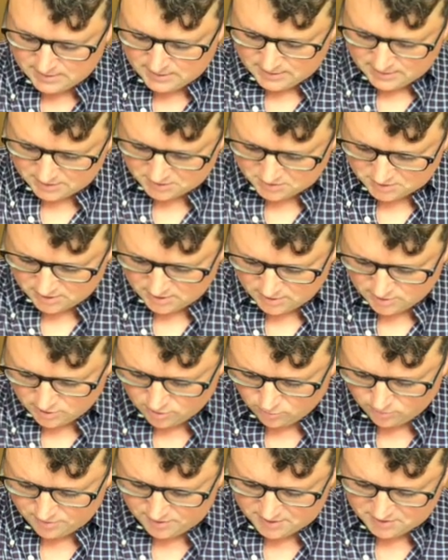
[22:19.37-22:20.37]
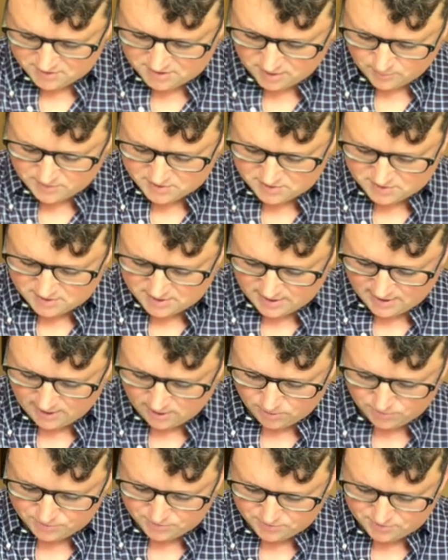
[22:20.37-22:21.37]
a city in the north, and summons the
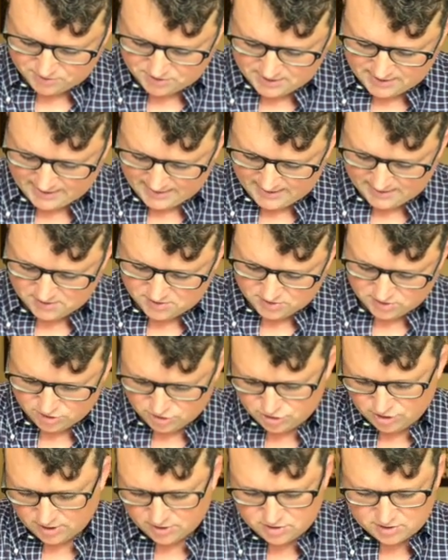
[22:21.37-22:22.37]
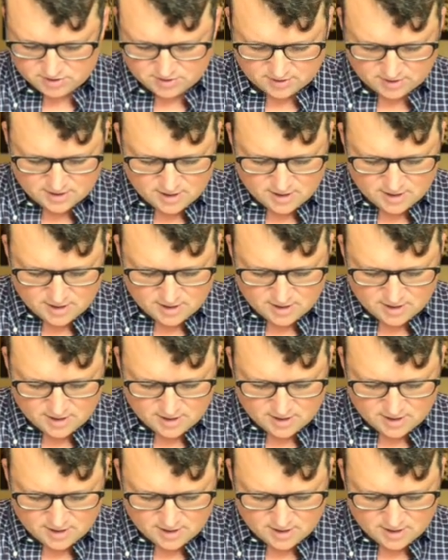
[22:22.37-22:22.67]
elders, the heads, the judges, and the